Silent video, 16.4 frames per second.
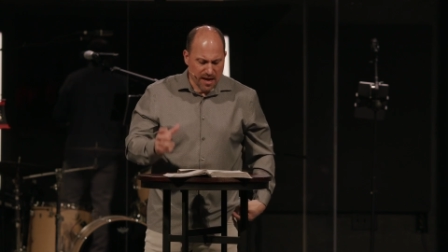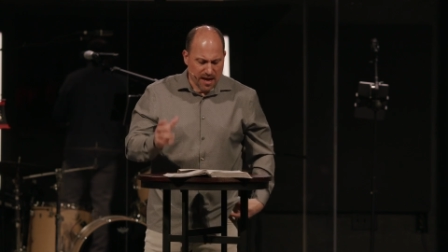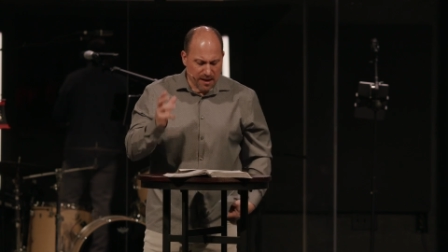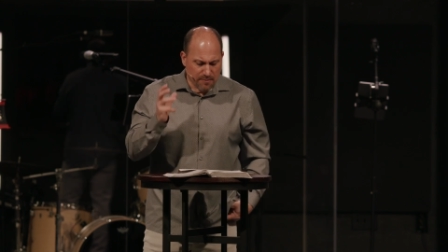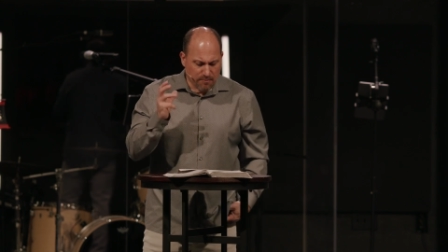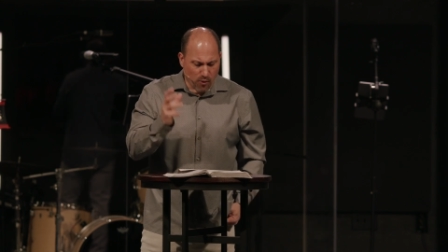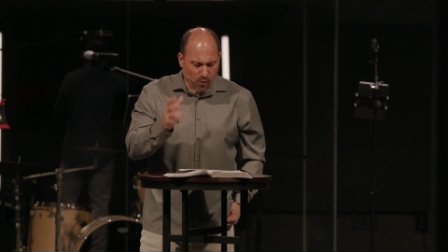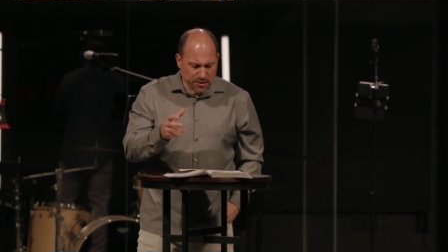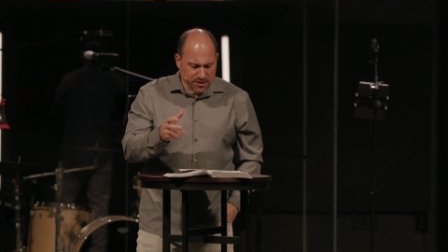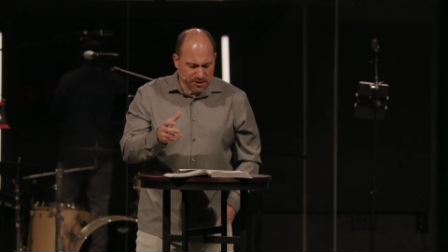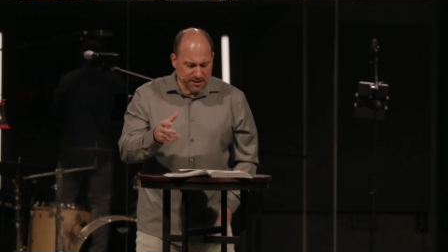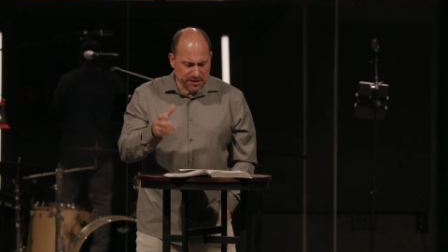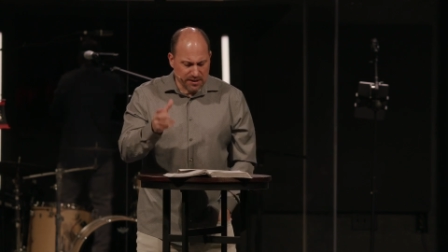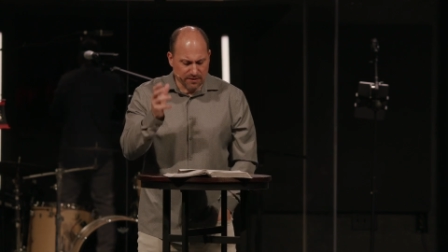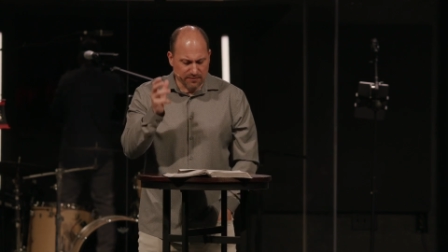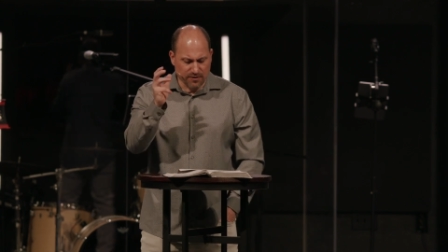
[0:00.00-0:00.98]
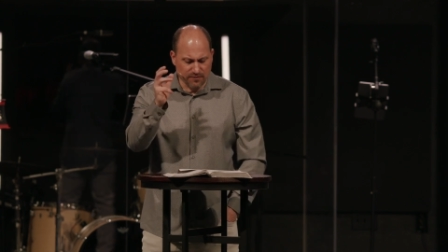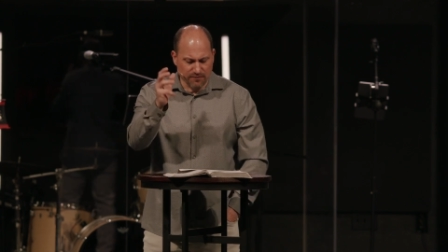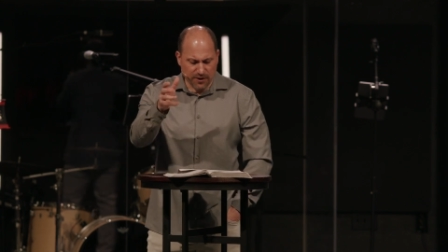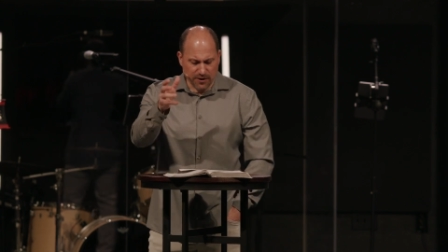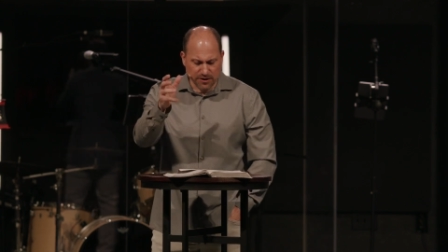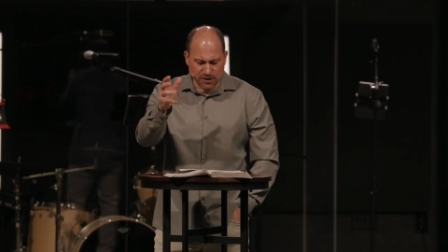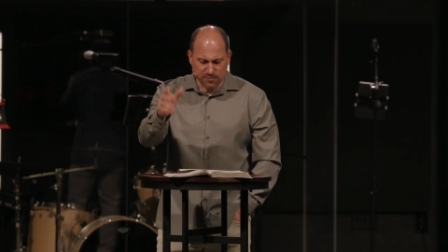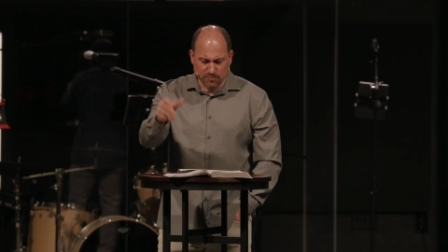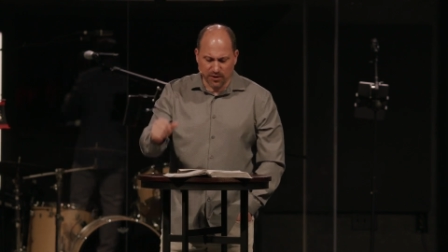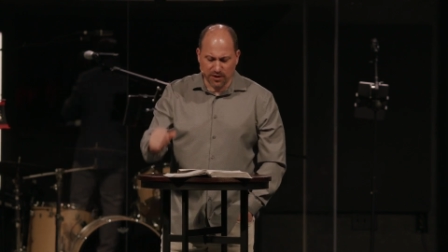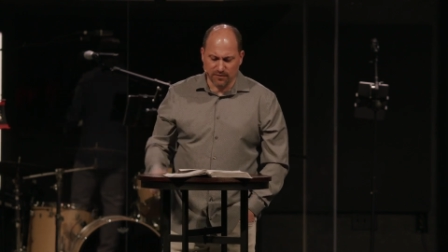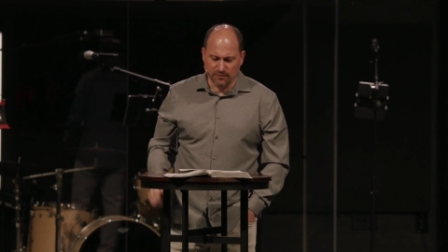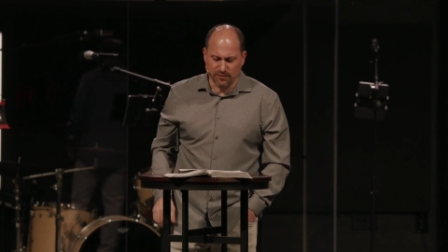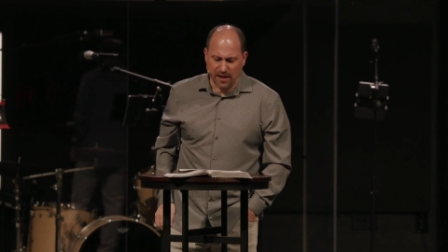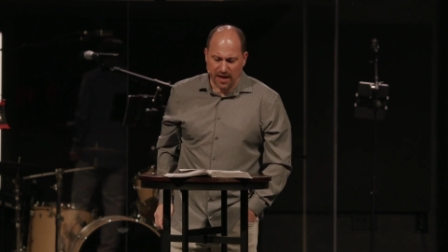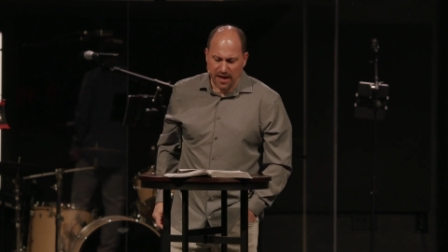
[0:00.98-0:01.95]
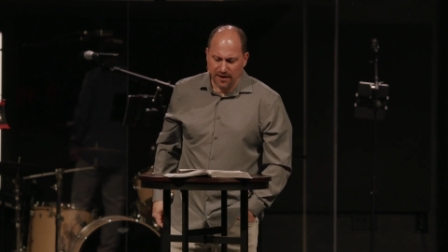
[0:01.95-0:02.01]
a poisoning of the very spring of
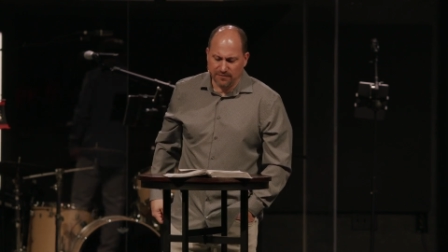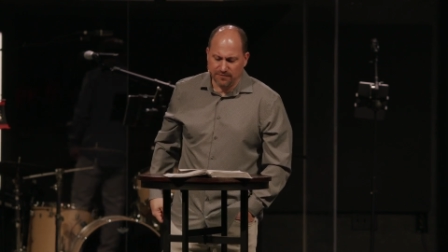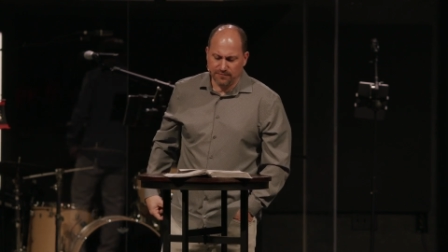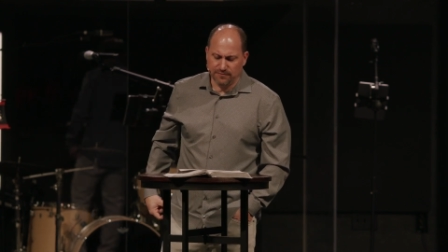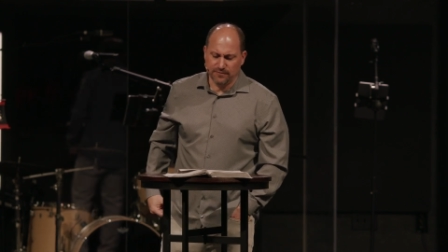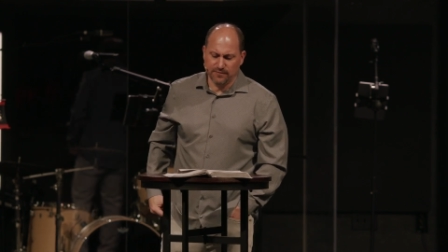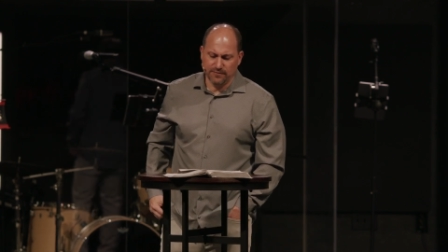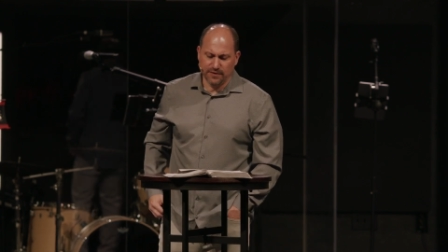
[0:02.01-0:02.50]
life,